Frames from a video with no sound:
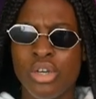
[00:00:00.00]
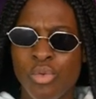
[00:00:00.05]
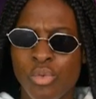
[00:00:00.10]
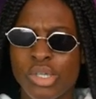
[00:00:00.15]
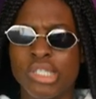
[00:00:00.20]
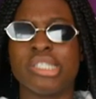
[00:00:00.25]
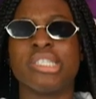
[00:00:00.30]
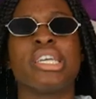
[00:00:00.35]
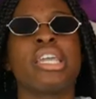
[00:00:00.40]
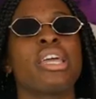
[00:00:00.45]

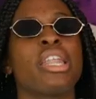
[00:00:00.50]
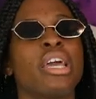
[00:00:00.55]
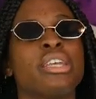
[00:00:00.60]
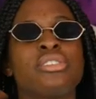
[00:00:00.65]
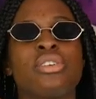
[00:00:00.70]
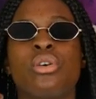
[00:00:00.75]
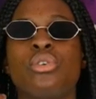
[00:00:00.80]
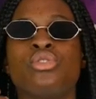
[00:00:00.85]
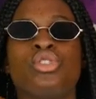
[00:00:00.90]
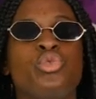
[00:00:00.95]
Once again, I
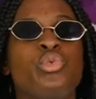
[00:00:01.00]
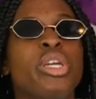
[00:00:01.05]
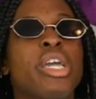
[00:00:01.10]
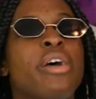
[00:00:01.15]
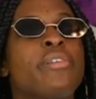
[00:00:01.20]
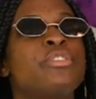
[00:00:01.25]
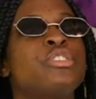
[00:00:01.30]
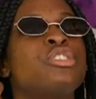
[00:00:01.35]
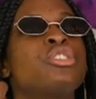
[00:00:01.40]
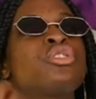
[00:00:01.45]
told you, we
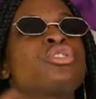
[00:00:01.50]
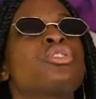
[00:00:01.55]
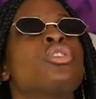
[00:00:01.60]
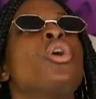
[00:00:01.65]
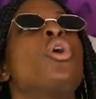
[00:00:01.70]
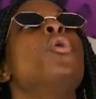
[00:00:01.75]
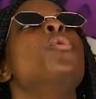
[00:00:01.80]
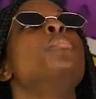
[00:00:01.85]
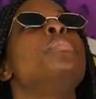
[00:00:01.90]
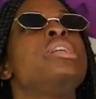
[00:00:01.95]
have
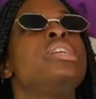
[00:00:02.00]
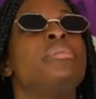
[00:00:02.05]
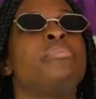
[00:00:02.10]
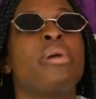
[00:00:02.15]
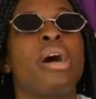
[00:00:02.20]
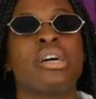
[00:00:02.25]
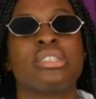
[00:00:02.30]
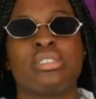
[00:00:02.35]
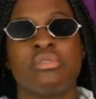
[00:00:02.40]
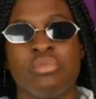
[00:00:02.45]
so many
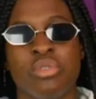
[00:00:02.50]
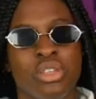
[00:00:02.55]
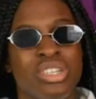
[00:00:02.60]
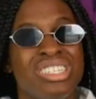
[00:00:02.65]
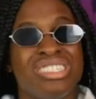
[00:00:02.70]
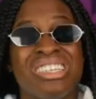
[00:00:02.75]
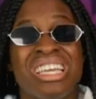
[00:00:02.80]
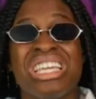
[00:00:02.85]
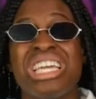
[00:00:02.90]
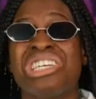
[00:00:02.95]

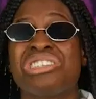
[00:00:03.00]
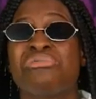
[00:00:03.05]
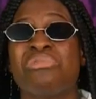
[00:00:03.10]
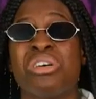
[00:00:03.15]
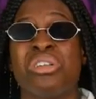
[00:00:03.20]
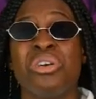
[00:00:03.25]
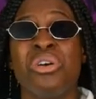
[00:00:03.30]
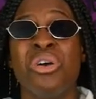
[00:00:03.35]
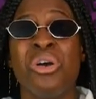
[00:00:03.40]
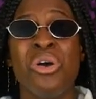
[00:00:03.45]
possibilities. And guess
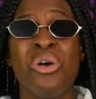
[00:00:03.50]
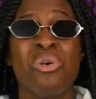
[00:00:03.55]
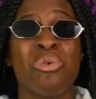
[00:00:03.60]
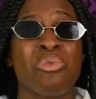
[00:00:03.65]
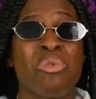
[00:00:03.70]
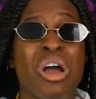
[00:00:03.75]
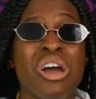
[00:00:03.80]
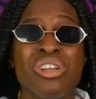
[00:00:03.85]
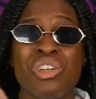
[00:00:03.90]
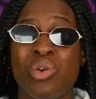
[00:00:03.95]
what?
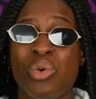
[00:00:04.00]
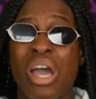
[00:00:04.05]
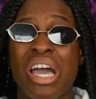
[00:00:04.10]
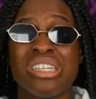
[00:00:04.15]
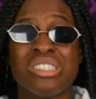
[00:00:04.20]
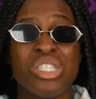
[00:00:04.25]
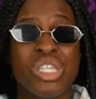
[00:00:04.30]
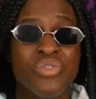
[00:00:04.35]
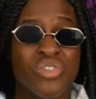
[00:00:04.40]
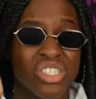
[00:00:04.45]
Rondo
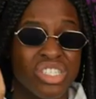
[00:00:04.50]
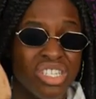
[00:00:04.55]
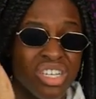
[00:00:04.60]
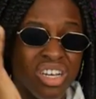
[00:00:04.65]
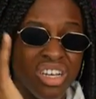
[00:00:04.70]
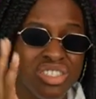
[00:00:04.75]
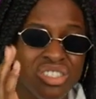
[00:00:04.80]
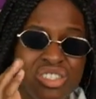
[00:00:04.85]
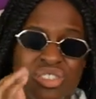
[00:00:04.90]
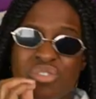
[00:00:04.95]
hasn't even
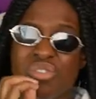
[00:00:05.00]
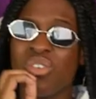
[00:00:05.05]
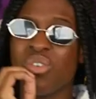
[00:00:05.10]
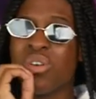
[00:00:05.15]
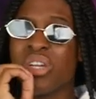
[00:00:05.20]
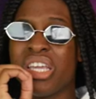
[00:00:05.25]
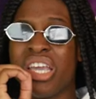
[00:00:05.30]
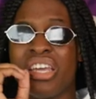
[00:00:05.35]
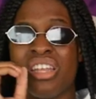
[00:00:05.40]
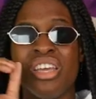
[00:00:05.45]
touched the
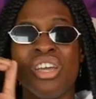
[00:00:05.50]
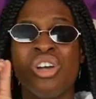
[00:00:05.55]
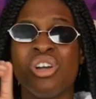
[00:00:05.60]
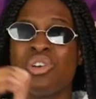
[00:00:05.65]
floor yet.